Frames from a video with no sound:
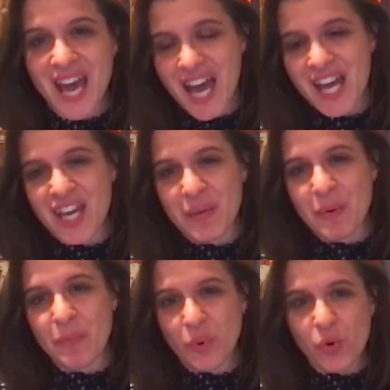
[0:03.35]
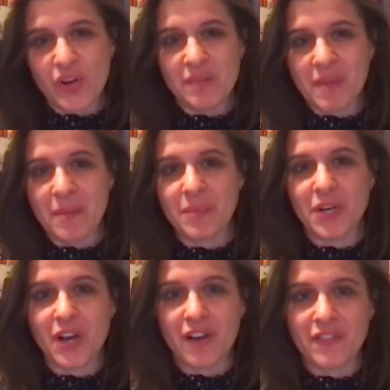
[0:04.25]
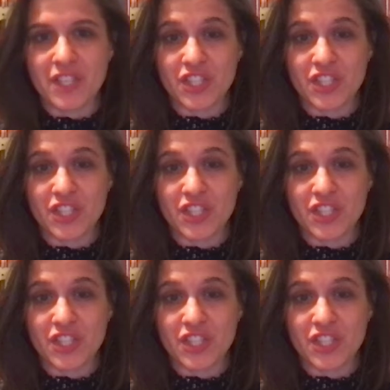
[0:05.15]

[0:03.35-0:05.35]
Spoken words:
I am a board member of the